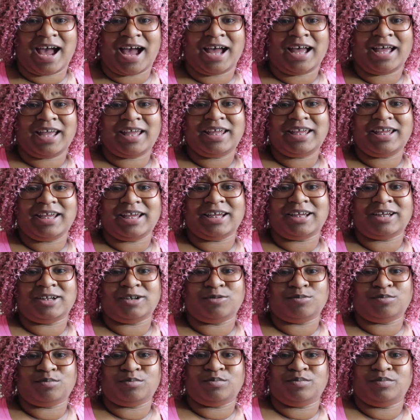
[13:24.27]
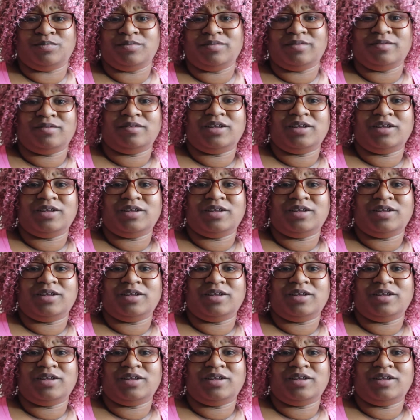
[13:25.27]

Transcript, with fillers: I am